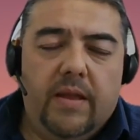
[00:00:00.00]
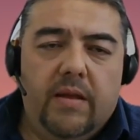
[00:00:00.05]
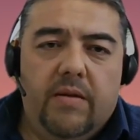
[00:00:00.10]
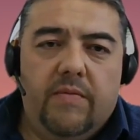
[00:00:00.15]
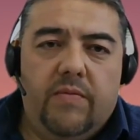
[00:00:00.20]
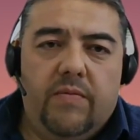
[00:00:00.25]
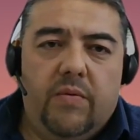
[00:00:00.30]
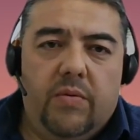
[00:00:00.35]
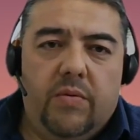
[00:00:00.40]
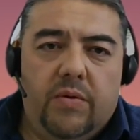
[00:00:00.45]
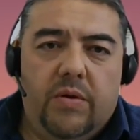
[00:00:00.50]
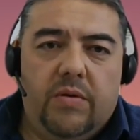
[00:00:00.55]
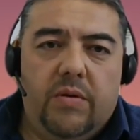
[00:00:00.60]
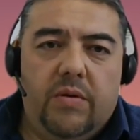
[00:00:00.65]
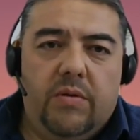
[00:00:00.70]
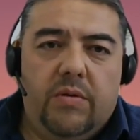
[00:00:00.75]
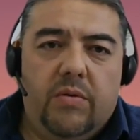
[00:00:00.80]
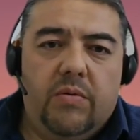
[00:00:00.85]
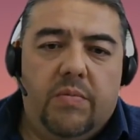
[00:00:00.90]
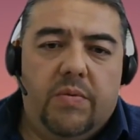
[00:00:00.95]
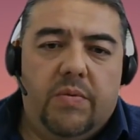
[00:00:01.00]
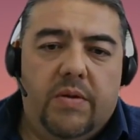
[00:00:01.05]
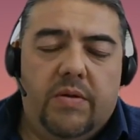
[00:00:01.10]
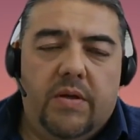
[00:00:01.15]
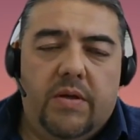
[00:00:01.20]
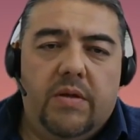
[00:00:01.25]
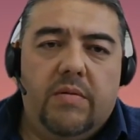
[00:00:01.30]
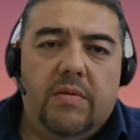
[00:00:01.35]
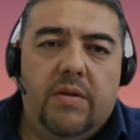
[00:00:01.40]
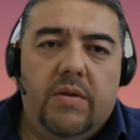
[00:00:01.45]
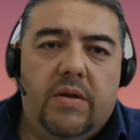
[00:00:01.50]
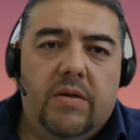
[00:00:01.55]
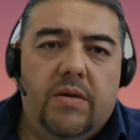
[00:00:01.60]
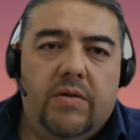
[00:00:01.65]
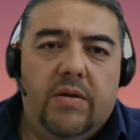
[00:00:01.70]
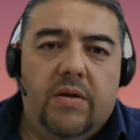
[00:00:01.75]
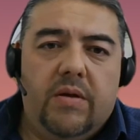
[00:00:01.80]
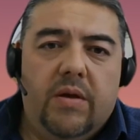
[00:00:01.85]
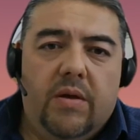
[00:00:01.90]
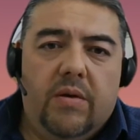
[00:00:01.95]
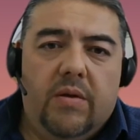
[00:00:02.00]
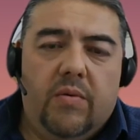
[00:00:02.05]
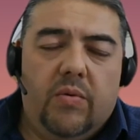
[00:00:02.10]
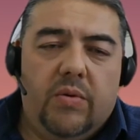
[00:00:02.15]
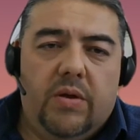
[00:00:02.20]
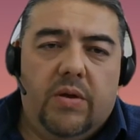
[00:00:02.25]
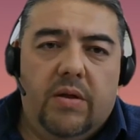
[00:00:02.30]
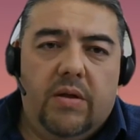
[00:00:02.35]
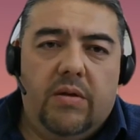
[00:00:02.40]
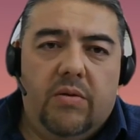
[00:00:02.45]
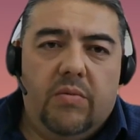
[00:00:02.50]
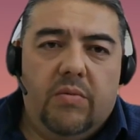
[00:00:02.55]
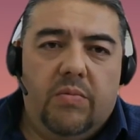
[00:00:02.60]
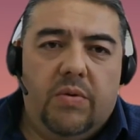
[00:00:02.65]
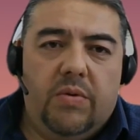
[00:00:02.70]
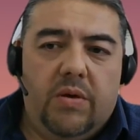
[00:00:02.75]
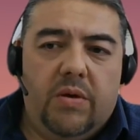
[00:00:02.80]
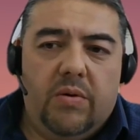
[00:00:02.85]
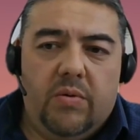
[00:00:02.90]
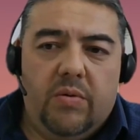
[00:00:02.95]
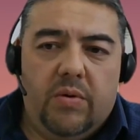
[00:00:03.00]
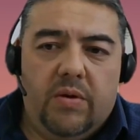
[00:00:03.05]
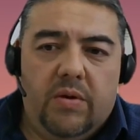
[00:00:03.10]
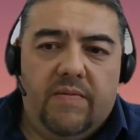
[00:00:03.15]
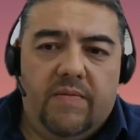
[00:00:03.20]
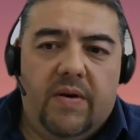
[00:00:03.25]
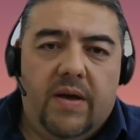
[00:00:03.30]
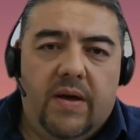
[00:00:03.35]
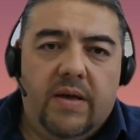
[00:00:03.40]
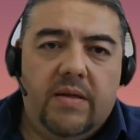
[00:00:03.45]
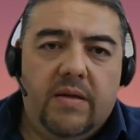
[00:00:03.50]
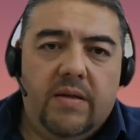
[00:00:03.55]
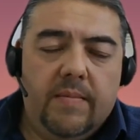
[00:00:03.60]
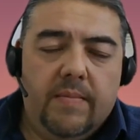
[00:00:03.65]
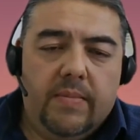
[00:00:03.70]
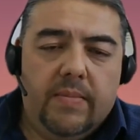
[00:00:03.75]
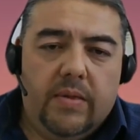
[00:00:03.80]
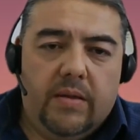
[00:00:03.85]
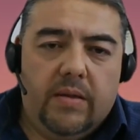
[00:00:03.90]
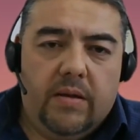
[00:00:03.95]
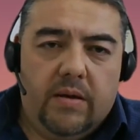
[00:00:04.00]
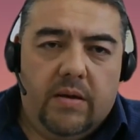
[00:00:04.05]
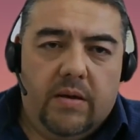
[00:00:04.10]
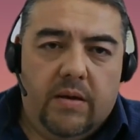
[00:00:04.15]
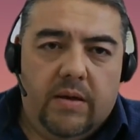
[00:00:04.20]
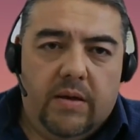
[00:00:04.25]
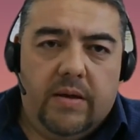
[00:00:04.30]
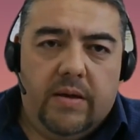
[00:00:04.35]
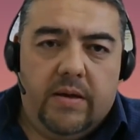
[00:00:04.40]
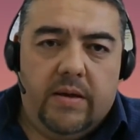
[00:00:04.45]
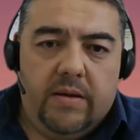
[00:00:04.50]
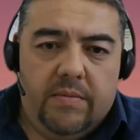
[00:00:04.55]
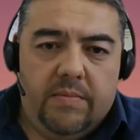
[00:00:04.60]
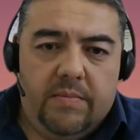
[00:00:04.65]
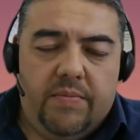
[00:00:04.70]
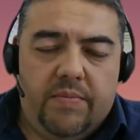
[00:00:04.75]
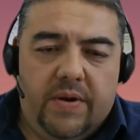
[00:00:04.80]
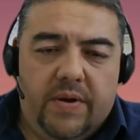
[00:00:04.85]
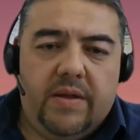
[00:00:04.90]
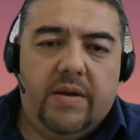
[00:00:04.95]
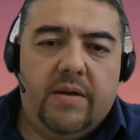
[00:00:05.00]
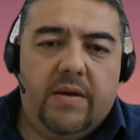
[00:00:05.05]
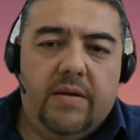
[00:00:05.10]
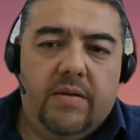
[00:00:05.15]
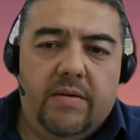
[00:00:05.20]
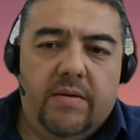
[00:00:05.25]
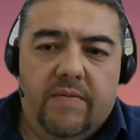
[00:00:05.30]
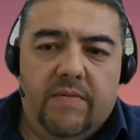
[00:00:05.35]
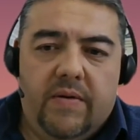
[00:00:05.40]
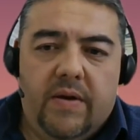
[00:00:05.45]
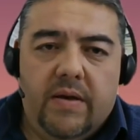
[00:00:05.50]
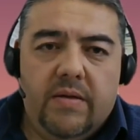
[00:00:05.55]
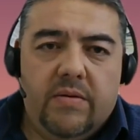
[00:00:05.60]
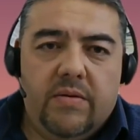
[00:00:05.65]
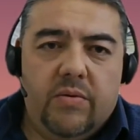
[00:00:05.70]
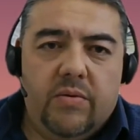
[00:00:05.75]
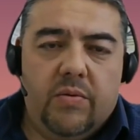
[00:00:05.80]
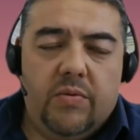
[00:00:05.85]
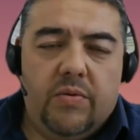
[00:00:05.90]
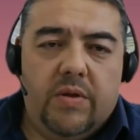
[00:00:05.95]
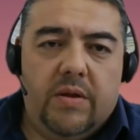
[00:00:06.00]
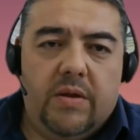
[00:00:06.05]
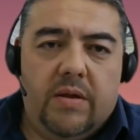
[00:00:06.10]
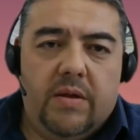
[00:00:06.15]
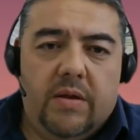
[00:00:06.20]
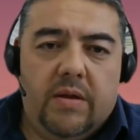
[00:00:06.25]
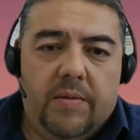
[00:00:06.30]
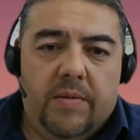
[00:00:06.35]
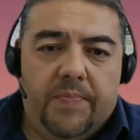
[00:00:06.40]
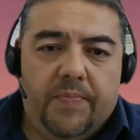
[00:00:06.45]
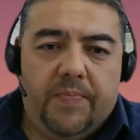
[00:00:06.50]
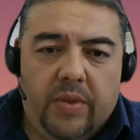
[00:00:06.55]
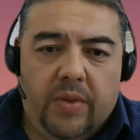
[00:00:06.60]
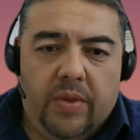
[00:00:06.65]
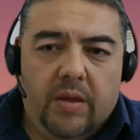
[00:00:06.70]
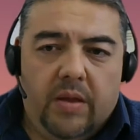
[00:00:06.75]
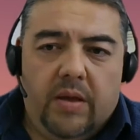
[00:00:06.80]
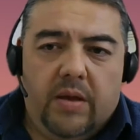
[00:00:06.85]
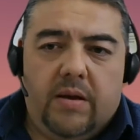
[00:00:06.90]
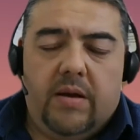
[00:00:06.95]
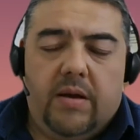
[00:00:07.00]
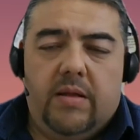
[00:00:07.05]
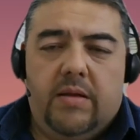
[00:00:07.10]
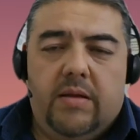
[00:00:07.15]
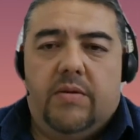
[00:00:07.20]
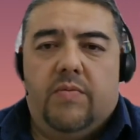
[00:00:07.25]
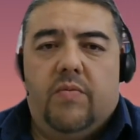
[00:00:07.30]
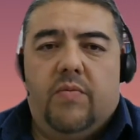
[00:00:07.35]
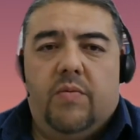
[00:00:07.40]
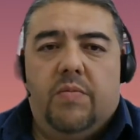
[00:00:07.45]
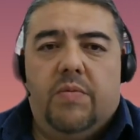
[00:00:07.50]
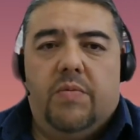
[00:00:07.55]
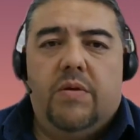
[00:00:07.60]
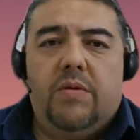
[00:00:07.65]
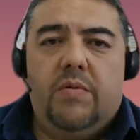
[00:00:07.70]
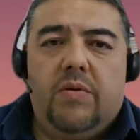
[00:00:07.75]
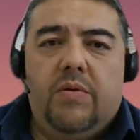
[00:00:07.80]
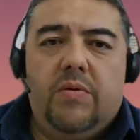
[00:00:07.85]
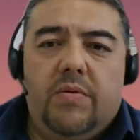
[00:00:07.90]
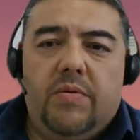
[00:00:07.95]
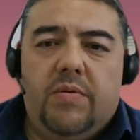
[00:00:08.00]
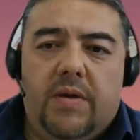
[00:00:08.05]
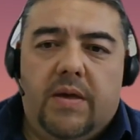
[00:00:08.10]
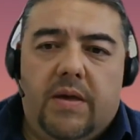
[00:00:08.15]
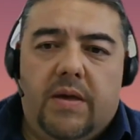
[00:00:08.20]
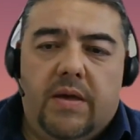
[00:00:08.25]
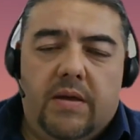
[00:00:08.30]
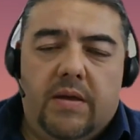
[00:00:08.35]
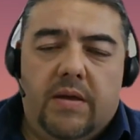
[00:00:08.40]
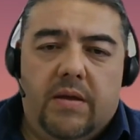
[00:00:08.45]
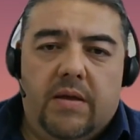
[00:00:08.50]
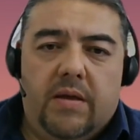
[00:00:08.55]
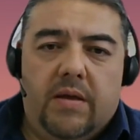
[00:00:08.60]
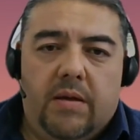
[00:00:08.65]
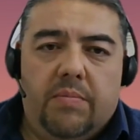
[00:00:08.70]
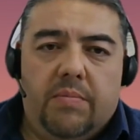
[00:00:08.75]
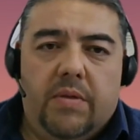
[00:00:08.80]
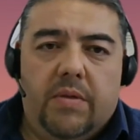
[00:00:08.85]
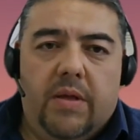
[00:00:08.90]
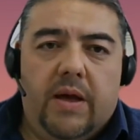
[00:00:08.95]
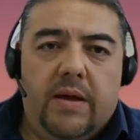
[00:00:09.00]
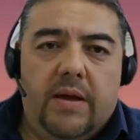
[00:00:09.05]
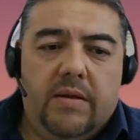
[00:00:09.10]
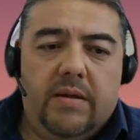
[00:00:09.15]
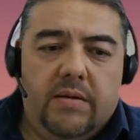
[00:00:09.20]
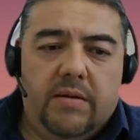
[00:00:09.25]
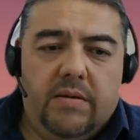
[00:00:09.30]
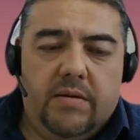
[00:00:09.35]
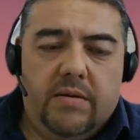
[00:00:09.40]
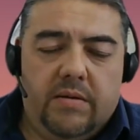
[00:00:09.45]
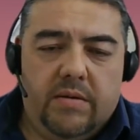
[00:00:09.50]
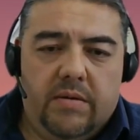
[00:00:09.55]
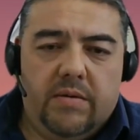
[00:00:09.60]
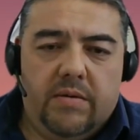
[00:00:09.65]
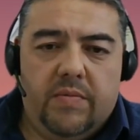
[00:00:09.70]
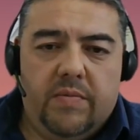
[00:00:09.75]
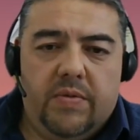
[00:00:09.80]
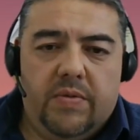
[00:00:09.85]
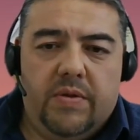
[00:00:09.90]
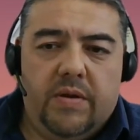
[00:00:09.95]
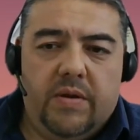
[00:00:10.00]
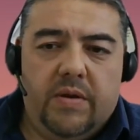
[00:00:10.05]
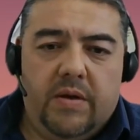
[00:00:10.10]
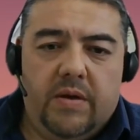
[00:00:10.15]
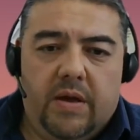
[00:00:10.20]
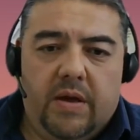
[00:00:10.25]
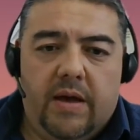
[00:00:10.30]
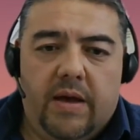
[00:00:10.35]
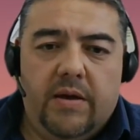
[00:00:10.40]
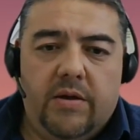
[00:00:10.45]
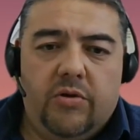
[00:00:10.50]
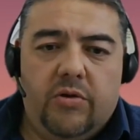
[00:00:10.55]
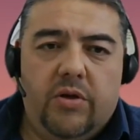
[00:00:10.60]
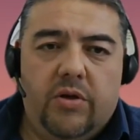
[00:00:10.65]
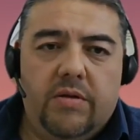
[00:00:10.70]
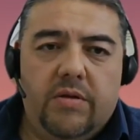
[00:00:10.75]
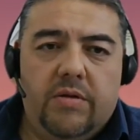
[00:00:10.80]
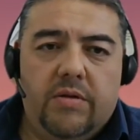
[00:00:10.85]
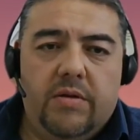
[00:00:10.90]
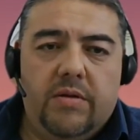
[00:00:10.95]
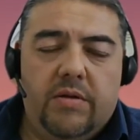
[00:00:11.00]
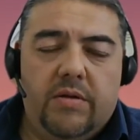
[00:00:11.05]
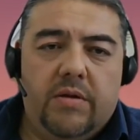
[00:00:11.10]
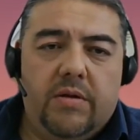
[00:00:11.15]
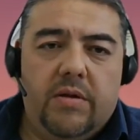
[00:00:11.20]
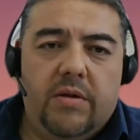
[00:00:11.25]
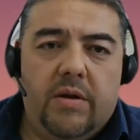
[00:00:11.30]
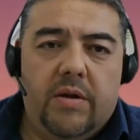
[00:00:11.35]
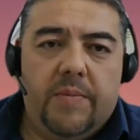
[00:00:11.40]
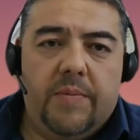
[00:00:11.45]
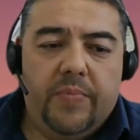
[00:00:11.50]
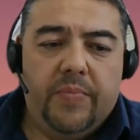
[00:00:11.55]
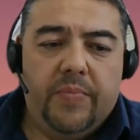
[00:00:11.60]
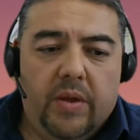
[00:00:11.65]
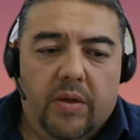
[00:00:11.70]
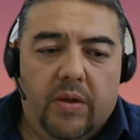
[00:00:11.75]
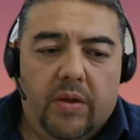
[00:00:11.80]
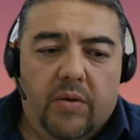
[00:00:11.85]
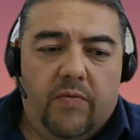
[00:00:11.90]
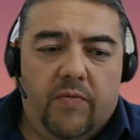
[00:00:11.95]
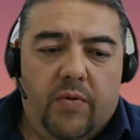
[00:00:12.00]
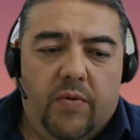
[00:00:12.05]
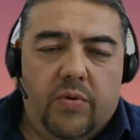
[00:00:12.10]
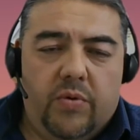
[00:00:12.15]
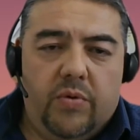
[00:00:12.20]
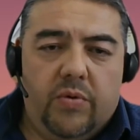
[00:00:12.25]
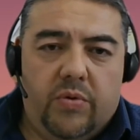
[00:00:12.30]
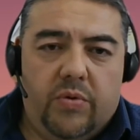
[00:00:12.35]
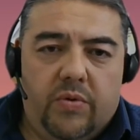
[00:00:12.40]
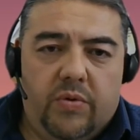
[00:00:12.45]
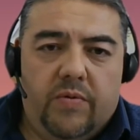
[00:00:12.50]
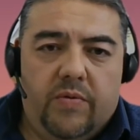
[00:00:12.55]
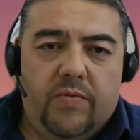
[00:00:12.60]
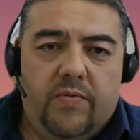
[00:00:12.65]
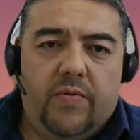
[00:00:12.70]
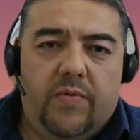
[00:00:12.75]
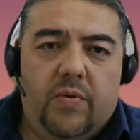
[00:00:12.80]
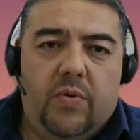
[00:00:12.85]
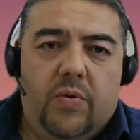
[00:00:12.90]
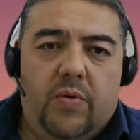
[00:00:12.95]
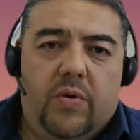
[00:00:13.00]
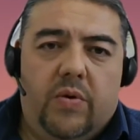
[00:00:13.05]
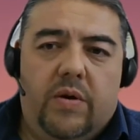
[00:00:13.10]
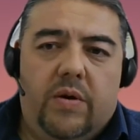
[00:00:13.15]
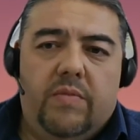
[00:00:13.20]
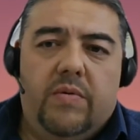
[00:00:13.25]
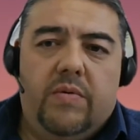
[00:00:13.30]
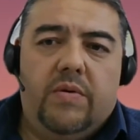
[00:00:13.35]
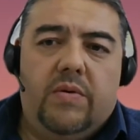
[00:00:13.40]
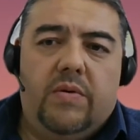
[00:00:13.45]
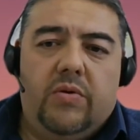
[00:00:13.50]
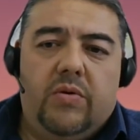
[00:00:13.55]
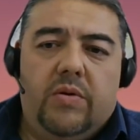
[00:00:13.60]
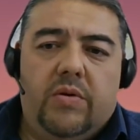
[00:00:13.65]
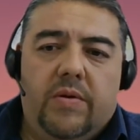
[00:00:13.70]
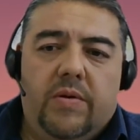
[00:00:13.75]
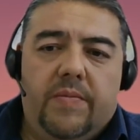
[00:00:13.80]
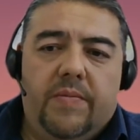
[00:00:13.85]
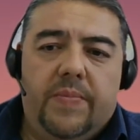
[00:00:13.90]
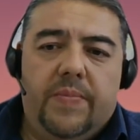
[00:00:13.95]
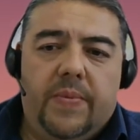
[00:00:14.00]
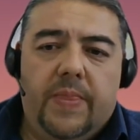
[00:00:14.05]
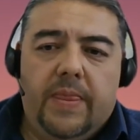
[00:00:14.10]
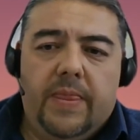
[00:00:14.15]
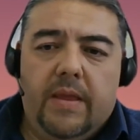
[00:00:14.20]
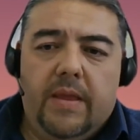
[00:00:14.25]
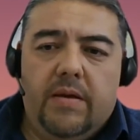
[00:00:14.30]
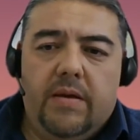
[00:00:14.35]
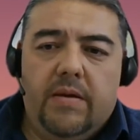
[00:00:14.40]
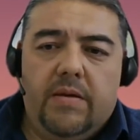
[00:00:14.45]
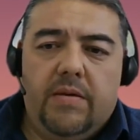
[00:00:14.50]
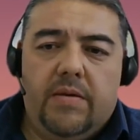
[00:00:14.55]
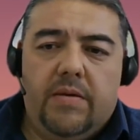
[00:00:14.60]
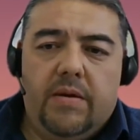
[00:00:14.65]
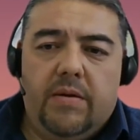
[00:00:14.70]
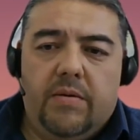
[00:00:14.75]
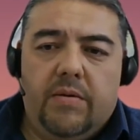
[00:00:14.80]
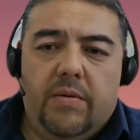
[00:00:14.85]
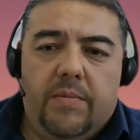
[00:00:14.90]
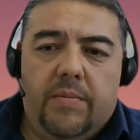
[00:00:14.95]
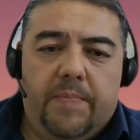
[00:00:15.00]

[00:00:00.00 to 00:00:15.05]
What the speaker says: for Eastern Europe and Central Asia? What can be your advice, practical advice, so that colleagues from these regions, they can apply with the high chances that are focused for our region? Thank you.